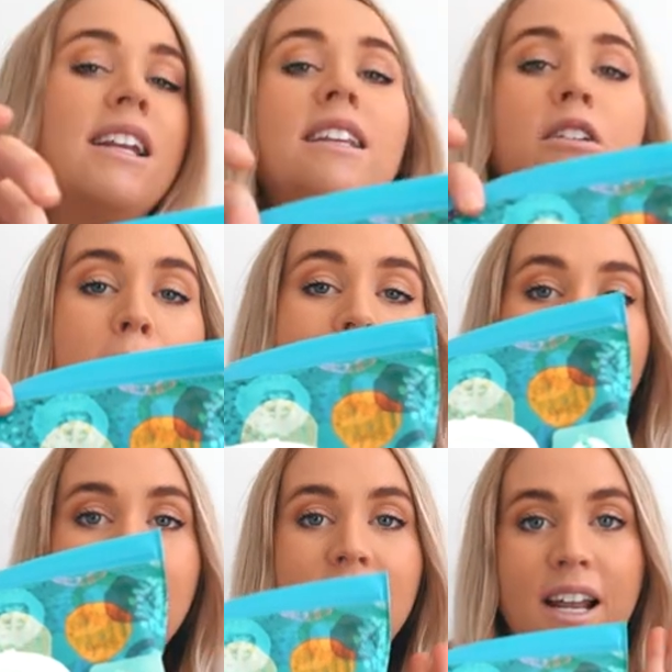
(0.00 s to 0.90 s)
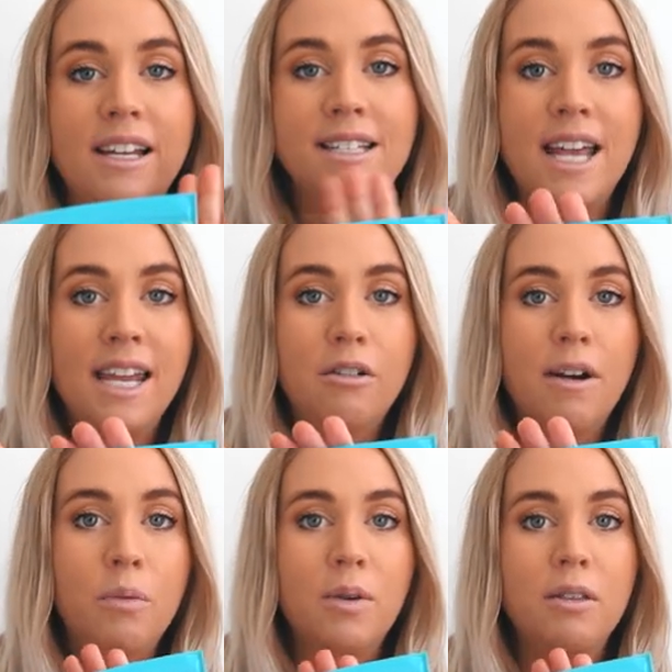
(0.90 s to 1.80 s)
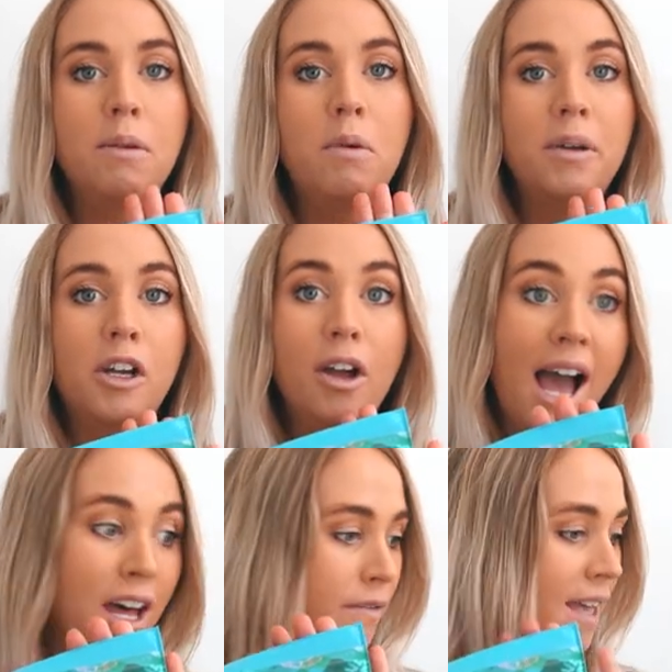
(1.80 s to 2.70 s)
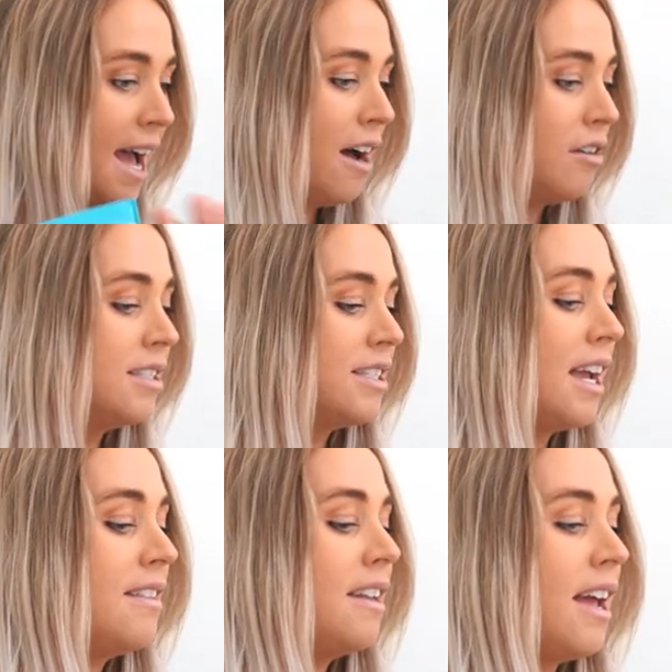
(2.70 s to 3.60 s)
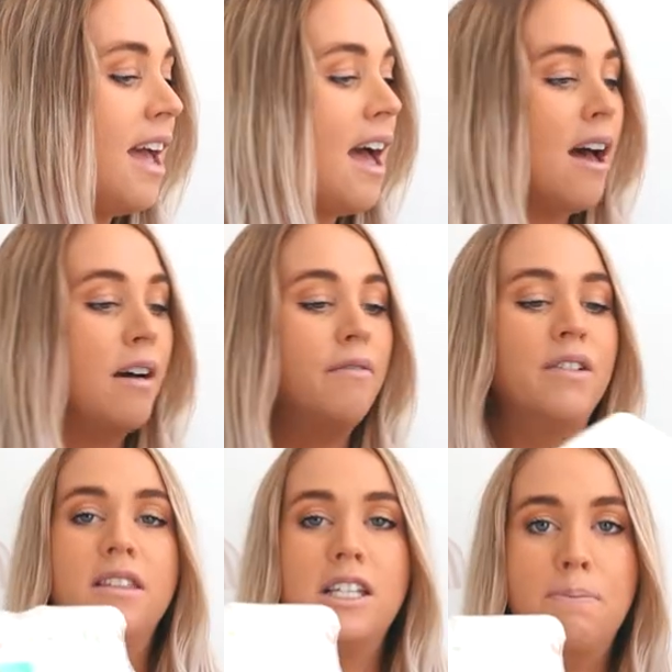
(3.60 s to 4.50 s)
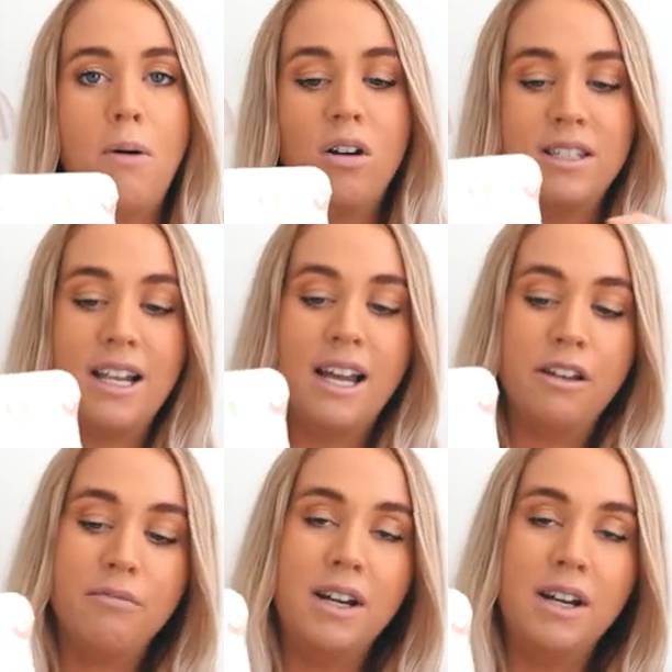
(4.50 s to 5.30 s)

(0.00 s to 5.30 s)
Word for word: in a little packet that I can take around with me when we go out of the house. And then I have this box that I can